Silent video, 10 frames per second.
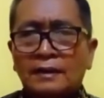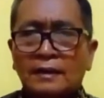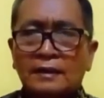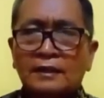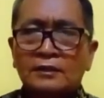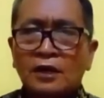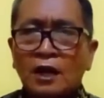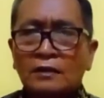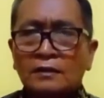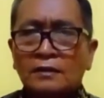It is
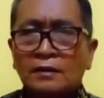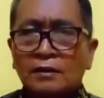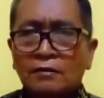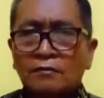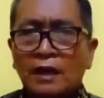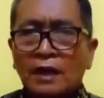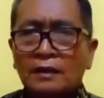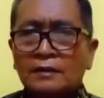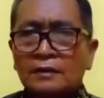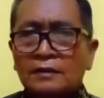not
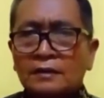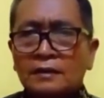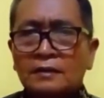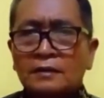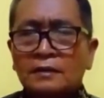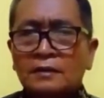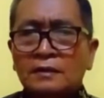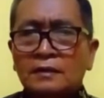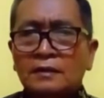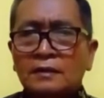correct in English
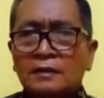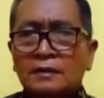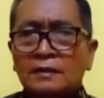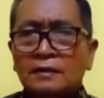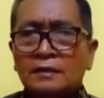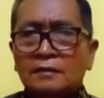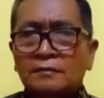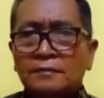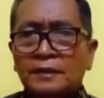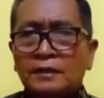
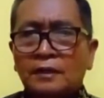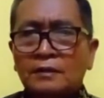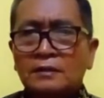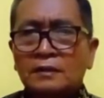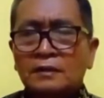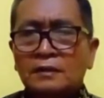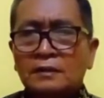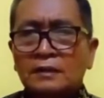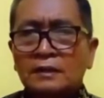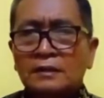because
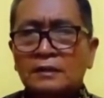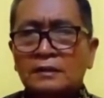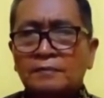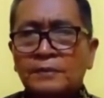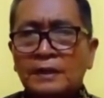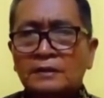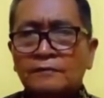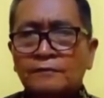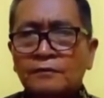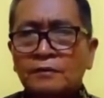this is a
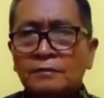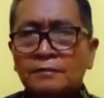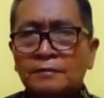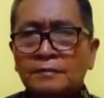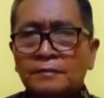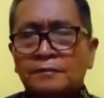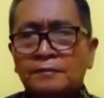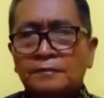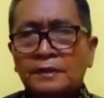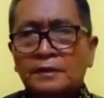passive form
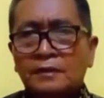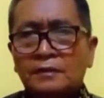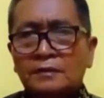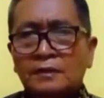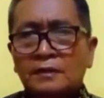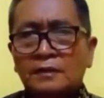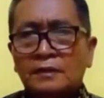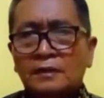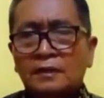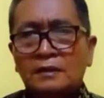because
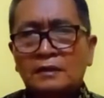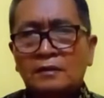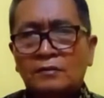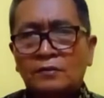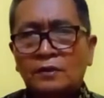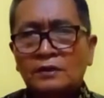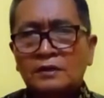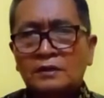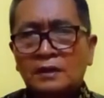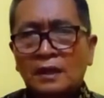what
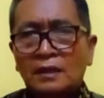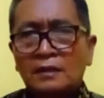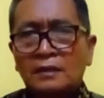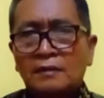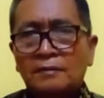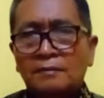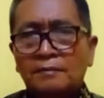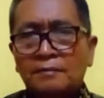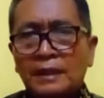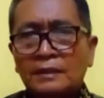is said
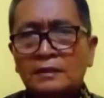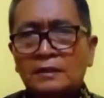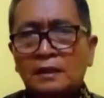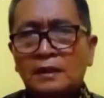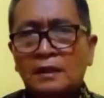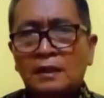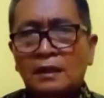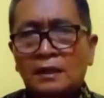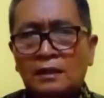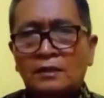makes
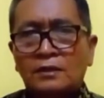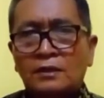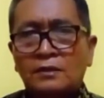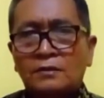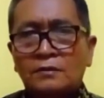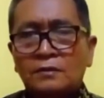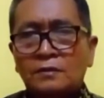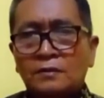you